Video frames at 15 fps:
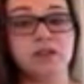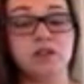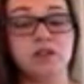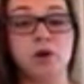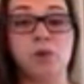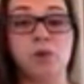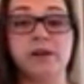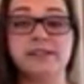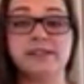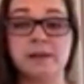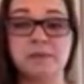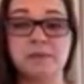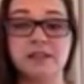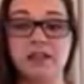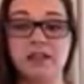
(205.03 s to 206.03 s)
So we're
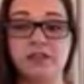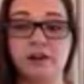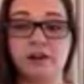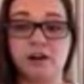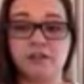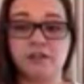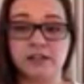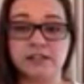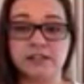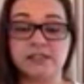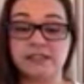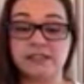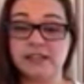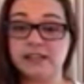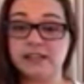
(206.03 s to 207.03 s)
accepting that there are these
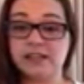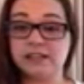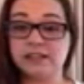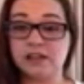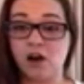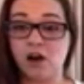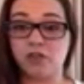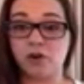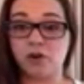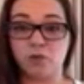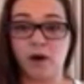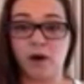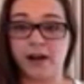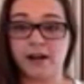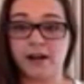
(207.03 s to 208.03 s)
deities on the
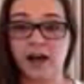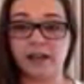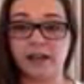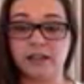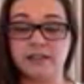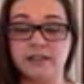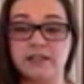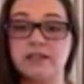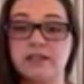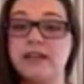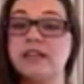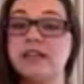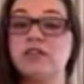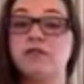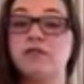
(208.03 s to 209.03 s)
Hawaiian Islands that
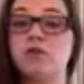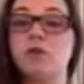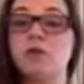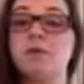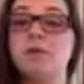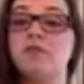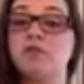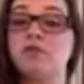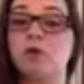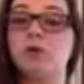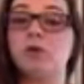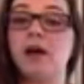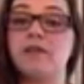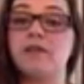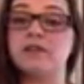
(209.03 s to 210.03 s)
take the form of
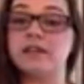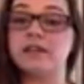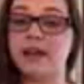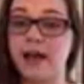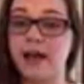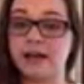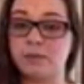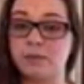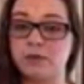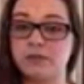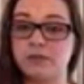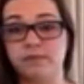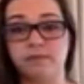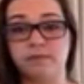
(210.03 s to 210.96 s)
normal everyday animals.